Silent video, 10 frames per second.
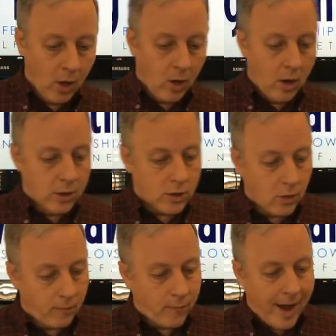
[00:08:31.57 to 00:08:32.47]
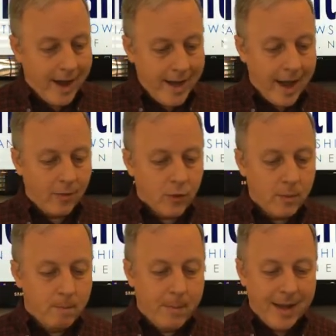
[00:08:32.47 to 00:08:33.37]
So find out
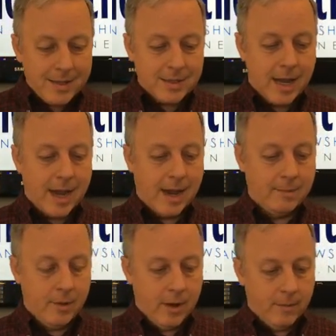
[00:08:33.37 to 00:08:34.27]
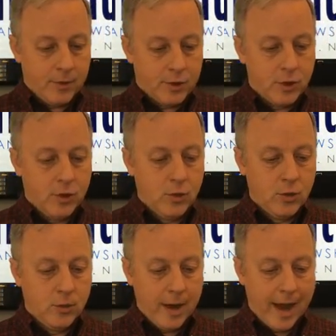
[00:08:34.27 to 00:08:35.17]
the best time
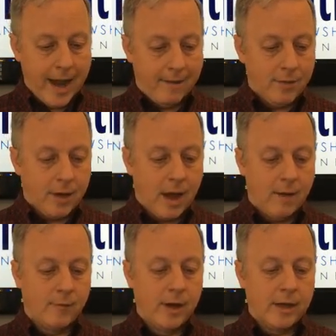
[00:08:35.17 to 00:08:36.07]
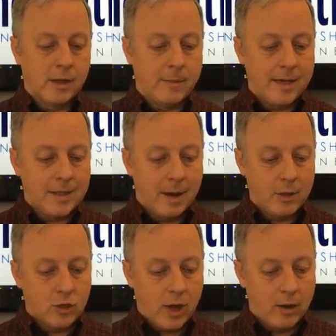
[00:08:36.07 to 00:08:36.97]
to have the conflict, the best time to
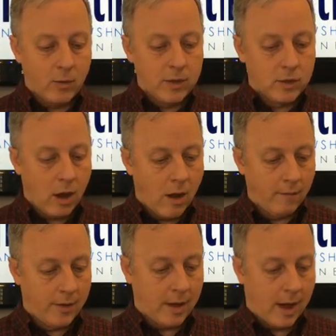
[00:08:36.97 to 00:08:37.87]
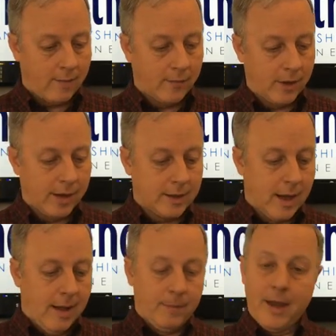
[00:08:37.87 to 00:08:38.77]
try to resolve the conflict,
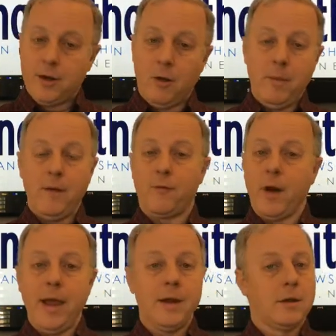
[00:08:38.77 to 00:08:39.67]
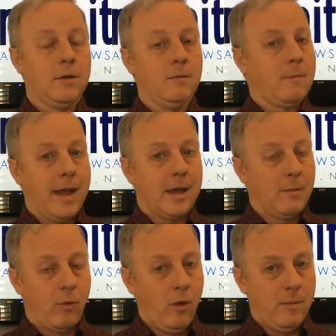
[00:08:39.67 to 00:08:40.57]
and don't be afraid to make an
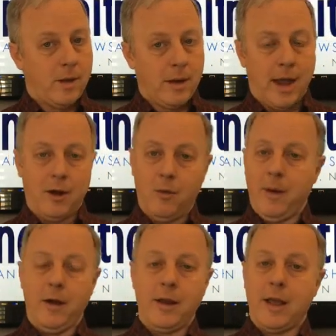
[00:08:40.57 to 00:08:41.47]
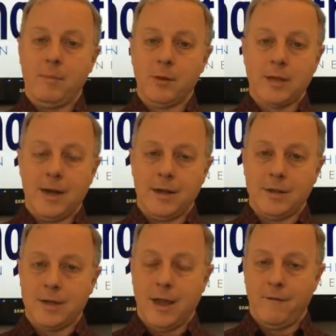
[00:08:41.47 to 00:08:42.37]
appointment. I know married couples, that doesn't
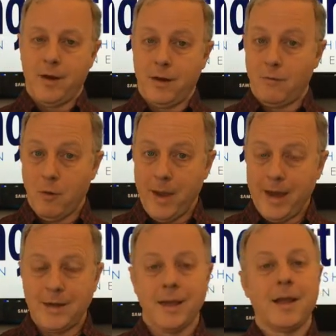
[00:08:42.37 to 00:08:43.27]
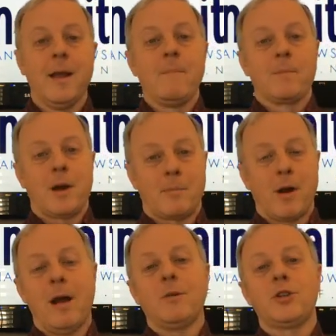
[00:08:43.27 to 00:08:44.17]
sound very romantic, but I
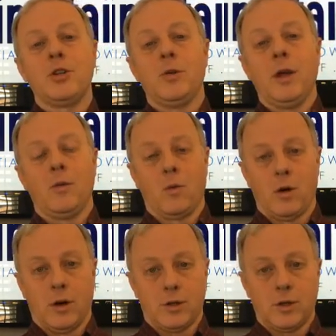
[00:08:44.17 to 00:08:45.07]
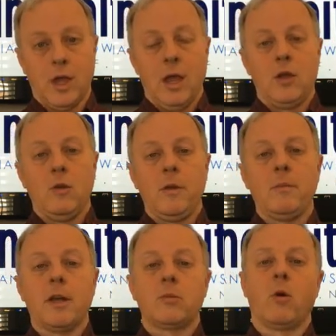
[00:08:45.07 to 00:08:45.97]
promise you it works. You'll be
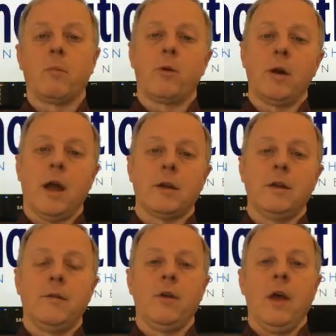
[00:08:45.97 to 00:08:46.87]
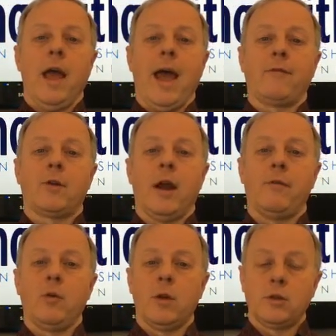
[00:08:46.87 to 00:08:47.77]
much more productive after
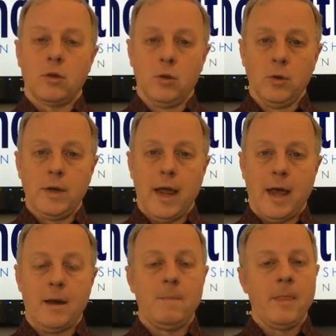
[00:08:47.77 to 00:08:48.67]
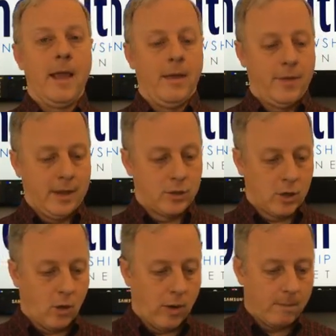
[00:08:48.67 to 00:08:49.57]
everyone's cooled down and things are
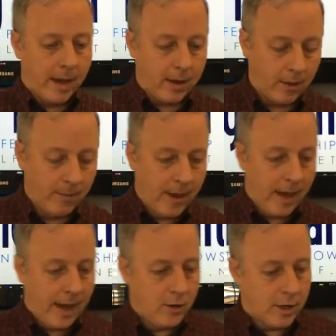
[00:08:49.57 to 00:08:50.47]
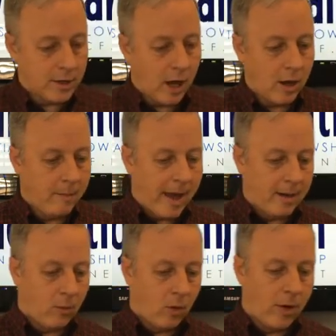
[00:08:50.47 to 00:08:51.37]
going better, and you can talk about it
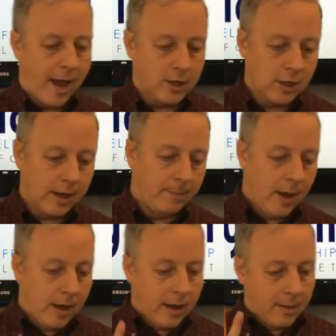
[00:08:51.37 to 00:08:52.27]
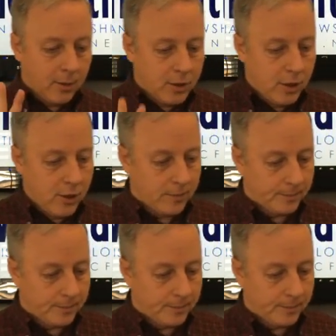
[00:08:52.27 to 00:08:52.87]
more rationally. Number 2,